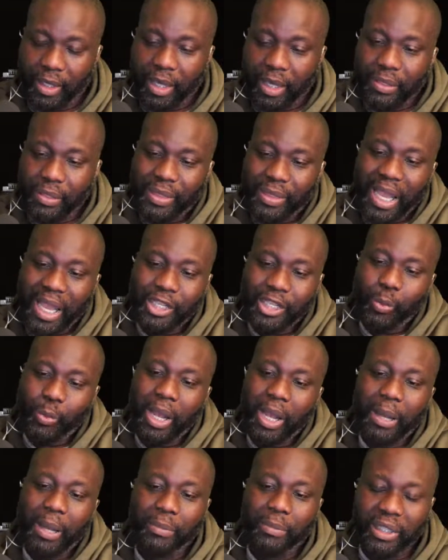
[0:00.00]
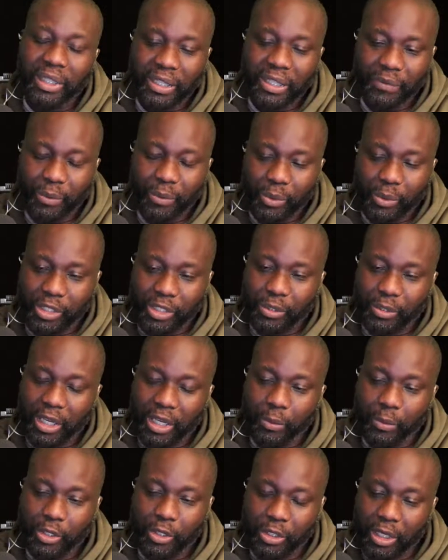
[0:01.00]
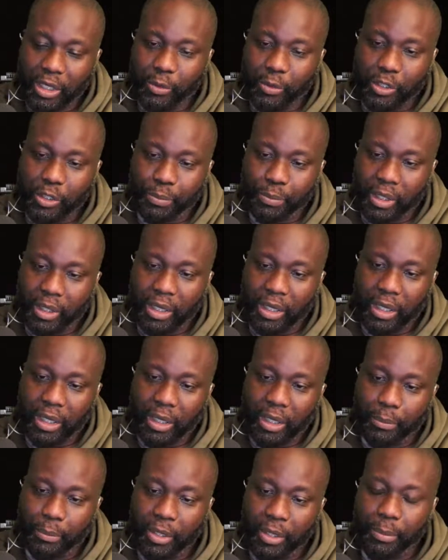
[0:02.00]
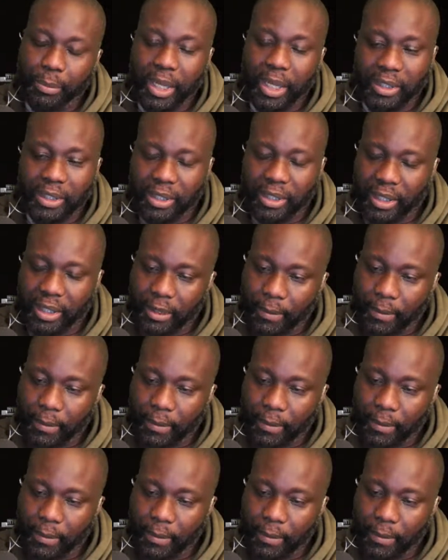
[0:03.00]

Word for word: That's why I believe it was and, it was it was uh, premeditated.